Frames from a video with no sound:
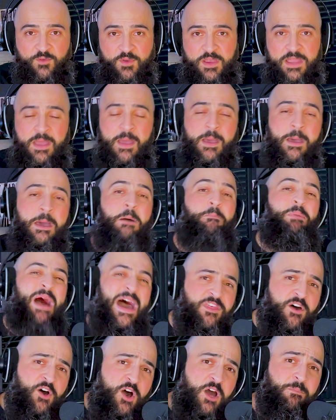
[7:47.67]
By the hook,
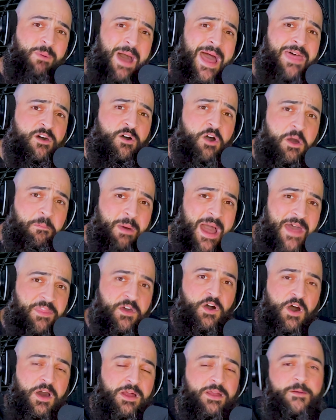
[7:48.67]
by the hook, by the hook.
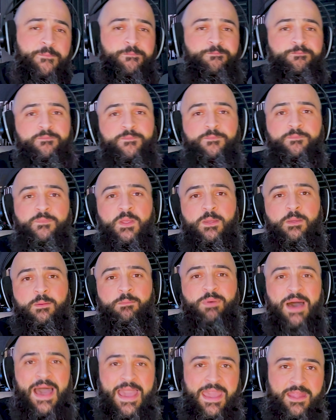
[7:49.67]
Buy
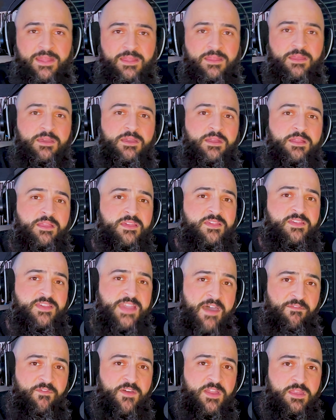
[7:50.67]
it to
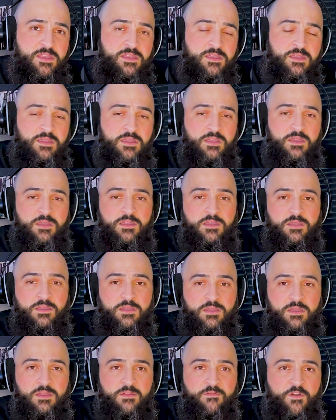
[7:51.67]
seven
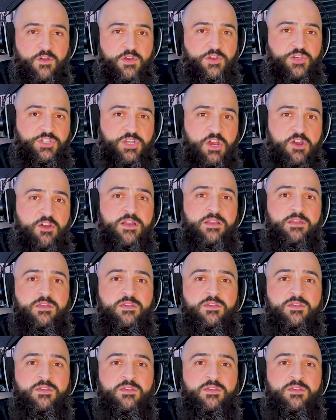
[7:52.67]
for assurance